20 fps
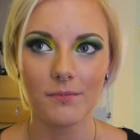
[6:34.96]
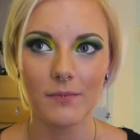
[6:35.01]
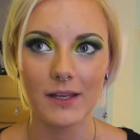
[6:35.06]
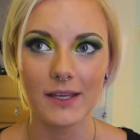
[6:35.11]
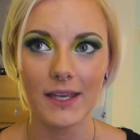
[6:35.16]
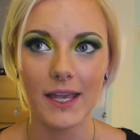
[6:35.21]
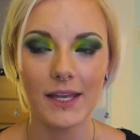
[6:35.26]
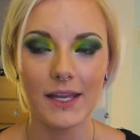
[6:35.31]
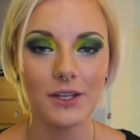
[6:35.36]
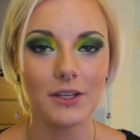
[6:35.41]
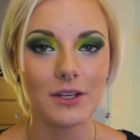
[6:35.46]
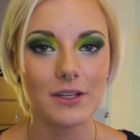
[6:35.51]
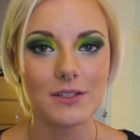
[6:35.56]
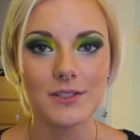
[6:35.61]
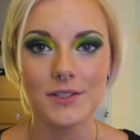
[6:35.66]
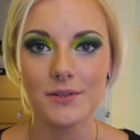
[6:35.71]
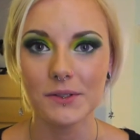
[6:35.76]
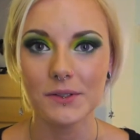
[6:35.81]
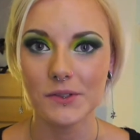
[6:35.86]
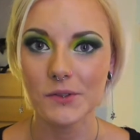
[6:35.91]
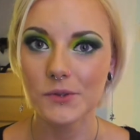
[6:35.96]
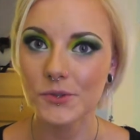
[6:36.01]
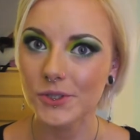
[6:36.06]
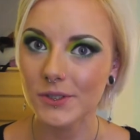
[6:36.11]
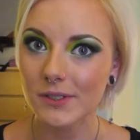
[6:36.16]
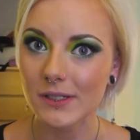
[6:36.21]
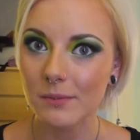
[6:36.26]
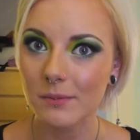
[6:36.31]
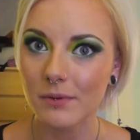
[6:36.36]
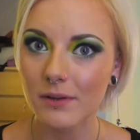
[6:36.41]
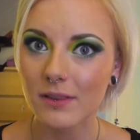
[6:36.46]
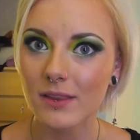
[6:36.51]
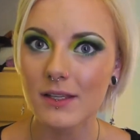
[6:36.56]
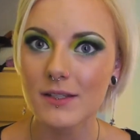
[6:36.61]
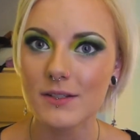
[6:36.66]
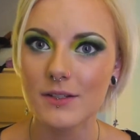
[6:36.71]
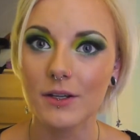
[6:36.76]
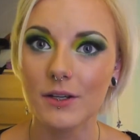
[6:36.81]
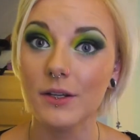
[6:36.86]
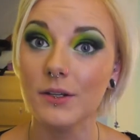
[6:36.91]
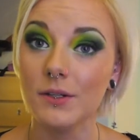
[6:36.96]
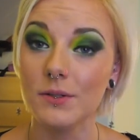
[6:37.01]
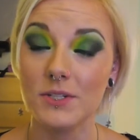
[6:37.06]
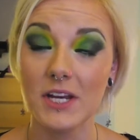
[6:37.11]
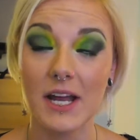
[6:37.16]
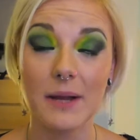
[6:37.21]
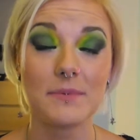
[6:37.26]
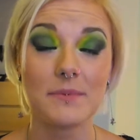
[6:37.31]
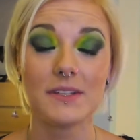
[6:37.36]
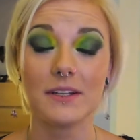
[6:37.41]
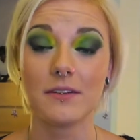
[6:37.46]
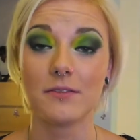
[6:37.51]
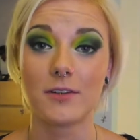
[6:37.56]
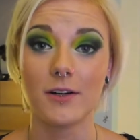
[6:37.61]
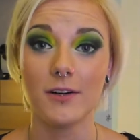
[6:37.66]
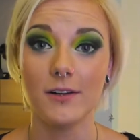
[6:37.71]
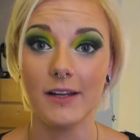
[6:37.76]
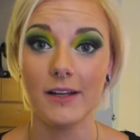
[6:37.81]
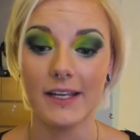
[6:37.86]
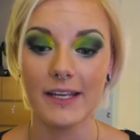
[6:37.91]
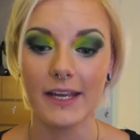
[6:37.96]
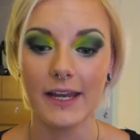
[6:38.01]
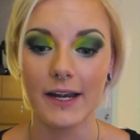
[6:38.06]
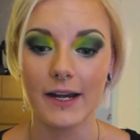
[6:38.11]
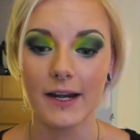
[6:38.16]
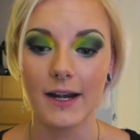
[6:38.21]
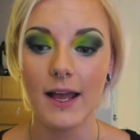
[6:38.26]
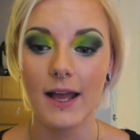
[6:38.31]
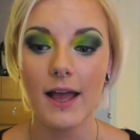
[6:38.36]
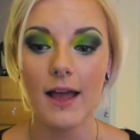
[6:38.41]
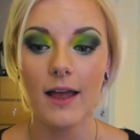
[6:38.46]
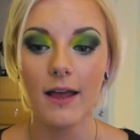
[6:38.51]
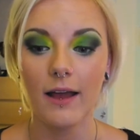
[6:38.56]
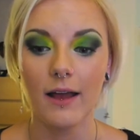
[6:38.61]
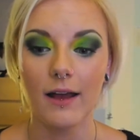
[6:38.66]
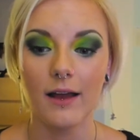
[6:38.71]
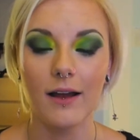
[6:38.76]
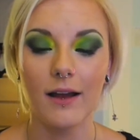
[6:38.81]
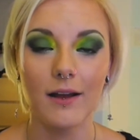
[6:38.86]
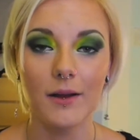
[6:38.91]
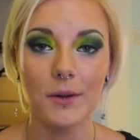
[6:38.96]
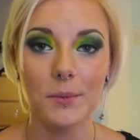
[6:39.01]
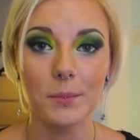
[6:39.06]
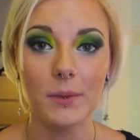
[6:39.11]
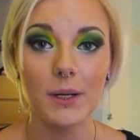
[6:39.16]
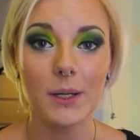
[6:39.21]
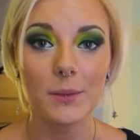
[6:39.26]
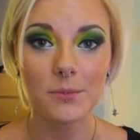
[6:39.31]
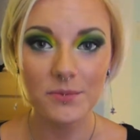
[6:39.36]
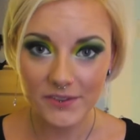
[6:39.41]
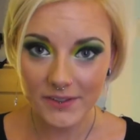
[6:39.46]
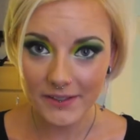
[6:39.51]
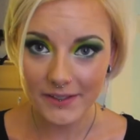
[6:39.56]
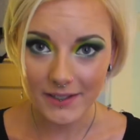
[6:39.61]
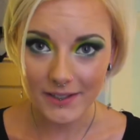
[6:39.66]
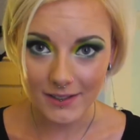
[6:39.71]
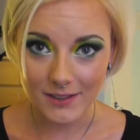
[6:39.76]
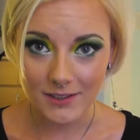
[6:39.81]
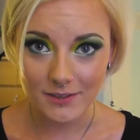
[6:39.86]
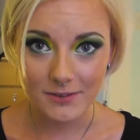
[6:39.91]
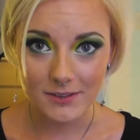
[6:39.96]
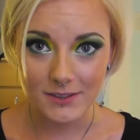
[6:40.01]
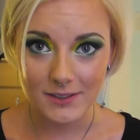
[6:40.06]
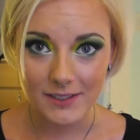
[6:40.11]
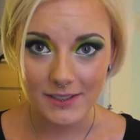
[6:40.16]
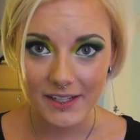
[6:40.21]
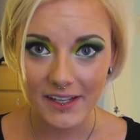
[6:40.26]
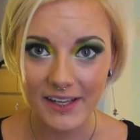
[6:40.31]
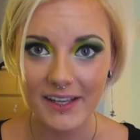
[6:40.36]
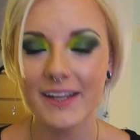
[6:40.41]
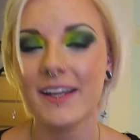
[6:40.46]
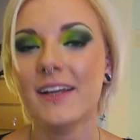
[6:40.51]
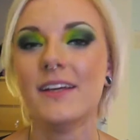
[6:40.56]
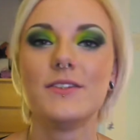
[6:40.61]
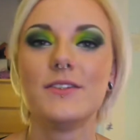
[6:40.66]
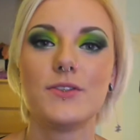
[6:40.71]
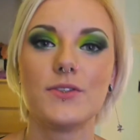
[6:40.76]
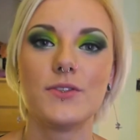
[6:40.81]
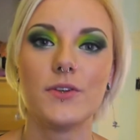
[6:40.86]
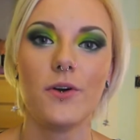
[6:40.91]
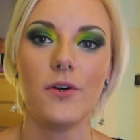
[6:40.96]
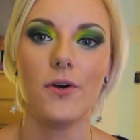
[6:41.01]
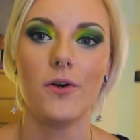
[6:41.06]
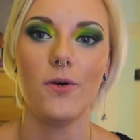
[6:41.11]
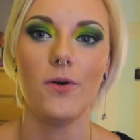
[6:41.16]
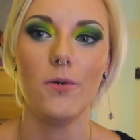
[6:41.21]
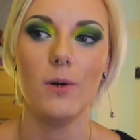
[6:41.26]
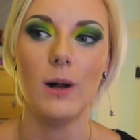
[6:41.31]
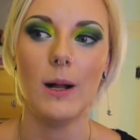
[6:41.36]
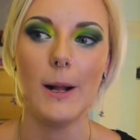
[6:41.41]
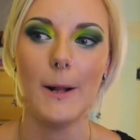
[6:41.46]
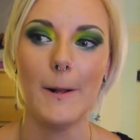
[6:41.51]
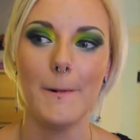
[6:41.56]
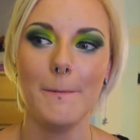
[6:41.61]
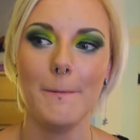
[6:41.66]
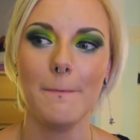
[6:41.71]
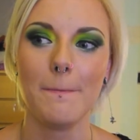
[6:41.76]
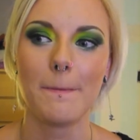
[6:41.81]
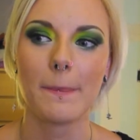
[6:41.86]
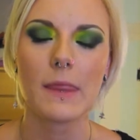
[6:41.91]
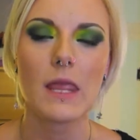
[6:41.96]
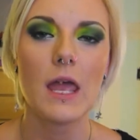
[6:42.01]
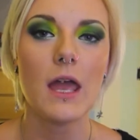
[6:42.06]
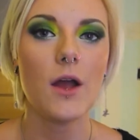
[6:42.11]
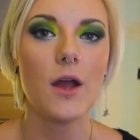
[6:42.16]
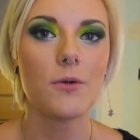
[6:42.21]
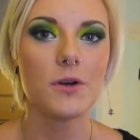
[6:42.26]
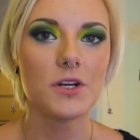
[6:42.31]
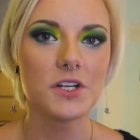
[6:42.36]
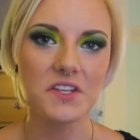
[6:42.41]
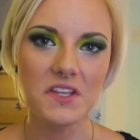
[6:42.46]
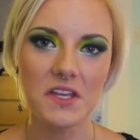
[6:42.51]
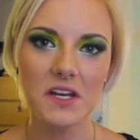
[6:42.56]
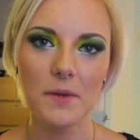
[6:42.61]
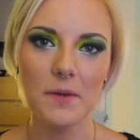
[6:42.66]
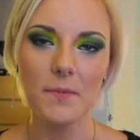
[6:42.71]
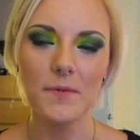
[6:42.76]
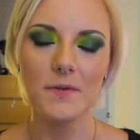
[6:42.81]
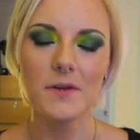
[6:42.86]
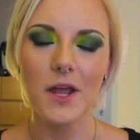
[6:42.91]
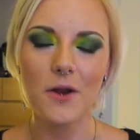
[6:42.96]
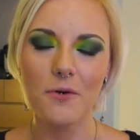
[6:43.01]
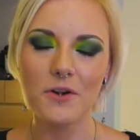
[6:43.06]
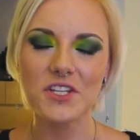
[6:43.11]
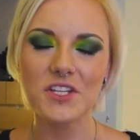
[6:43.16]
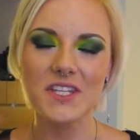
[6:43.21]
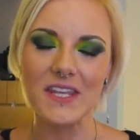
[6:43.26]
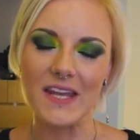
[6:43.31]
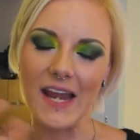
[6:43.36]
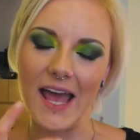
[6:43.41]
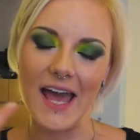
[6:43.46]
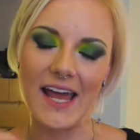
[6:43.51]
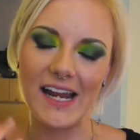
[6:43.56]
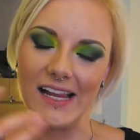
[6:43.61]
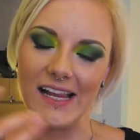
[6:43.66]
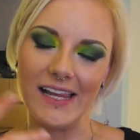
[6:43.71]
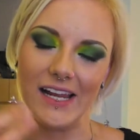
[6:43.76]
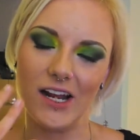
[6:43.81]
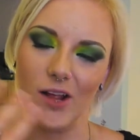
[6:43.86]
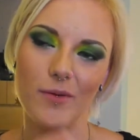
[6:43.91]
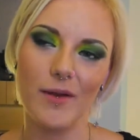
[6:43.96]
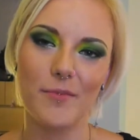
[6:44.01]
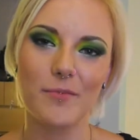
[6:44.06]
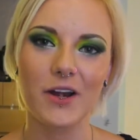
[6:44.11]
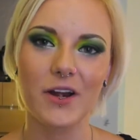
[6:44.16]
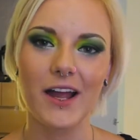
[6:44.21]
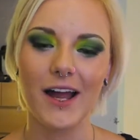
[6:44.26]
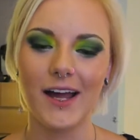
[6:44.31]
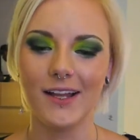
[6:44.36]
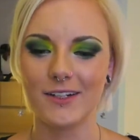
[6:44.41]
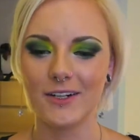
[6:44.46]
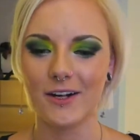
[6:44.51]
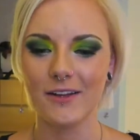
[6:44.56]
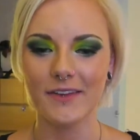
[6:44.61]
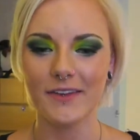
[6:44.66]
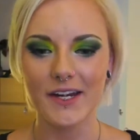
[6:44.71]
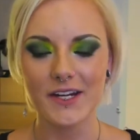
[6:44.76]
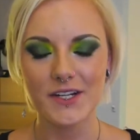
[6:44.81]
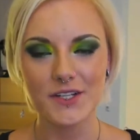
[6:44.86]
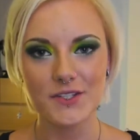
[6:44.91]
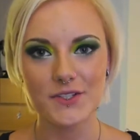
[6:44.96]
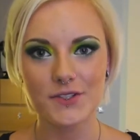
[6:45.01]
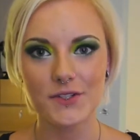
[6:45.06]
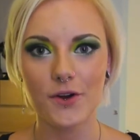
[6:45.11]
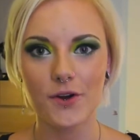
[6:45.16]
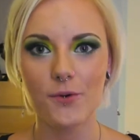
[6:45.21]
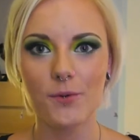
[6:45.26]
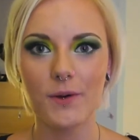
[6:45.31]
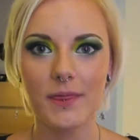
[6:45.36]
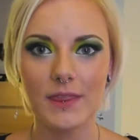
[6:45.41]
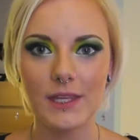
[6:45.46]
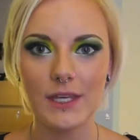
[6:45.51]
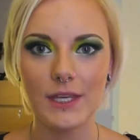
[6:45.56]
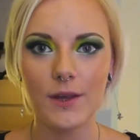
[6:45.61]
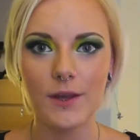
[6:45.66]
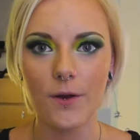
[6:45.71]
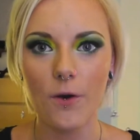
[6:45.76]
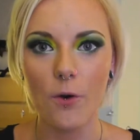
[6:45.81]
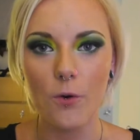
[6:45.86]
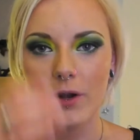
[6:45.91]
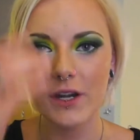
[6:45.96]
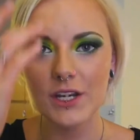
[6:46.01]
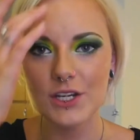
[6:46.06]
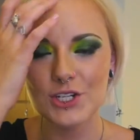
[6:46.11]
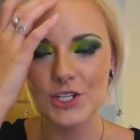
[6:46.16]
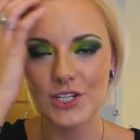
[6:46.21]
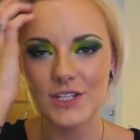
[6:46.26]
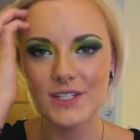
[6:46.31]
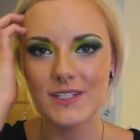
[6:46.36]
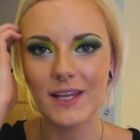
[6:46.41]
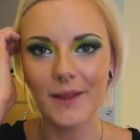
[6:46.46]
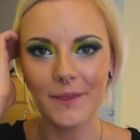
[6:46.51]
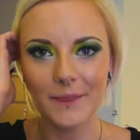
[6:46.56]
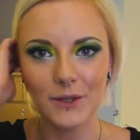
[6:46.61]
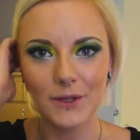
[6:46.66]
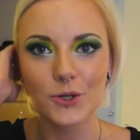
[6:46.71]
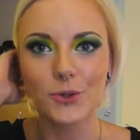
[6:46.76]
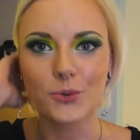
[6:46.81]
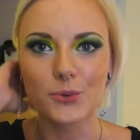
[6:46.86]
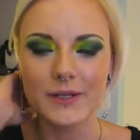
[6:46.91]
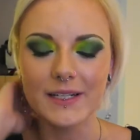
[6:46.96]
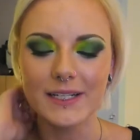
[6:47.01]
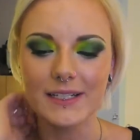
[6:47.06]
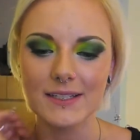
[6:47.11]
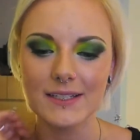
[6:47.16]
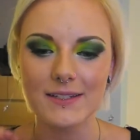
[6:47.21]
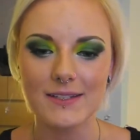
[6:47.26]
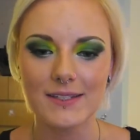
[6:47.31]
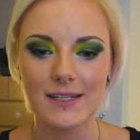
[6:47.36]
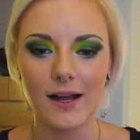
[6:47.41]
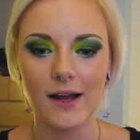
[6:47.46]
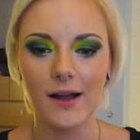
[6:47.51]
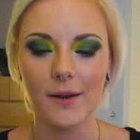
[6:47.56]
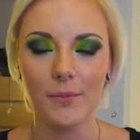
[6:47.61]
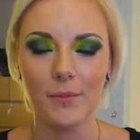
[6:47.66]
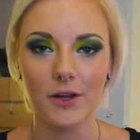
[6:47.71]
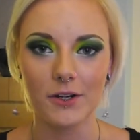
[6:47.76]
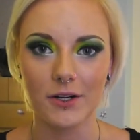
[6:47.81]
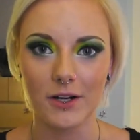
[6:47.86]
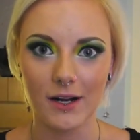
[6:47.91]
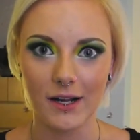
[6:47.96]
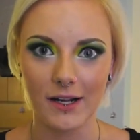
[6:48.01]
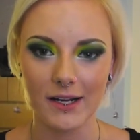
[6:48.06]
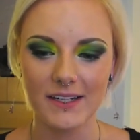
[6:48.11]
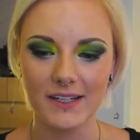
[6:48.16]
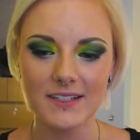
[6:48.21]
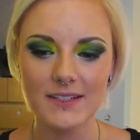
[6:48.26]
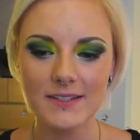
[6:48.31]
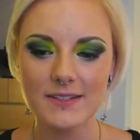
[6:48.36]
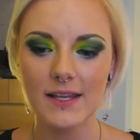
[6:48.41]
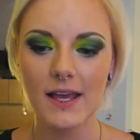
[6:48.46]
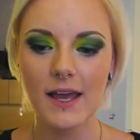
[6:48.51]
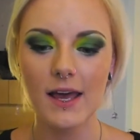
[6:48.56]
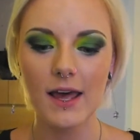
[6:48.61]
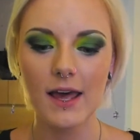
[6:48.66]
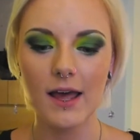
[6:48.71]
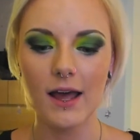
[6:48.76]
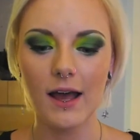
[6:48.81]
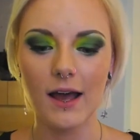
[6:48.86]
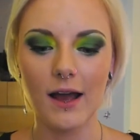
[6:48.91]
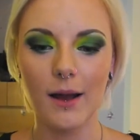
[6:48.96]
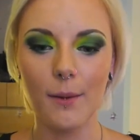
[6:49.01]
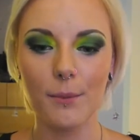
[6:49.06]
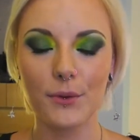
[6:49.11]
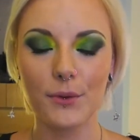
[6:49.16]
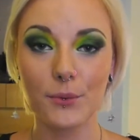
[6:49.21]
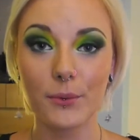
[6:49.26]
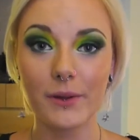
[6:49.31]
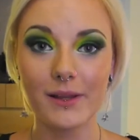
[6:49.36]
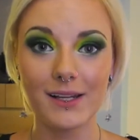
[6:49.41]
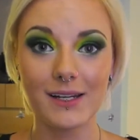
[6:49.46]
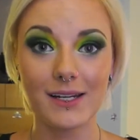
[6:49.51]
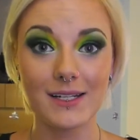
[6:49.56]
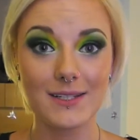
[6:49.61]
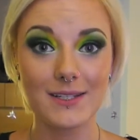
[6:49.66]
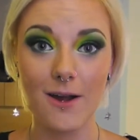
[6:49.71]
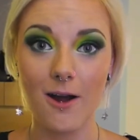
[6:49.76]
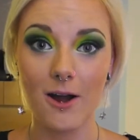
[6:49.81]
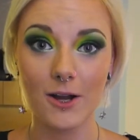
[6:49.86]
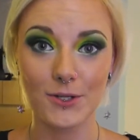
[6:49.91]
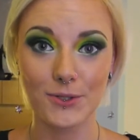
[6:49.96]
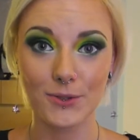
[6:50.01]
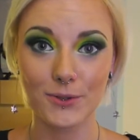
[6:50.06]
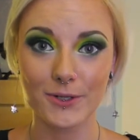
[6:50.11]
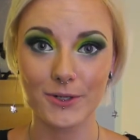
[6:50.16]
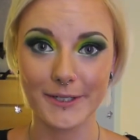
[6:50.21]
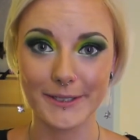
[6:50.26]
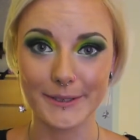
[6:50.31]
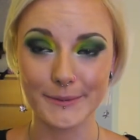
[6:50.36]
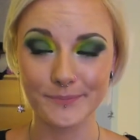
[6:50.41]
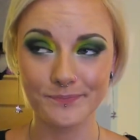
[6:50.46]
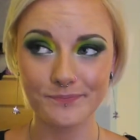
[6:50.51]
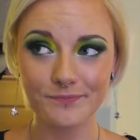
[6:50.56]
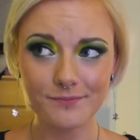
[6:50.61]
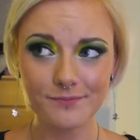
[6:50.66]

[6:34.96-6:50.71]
Again, you can do a neutral lip with this, you can do chapstick for all I care. I'm feeling colorful today, so we're just gonna add a little bit more color on there. So with the oranges and the greens on our eyes, the really nice contour,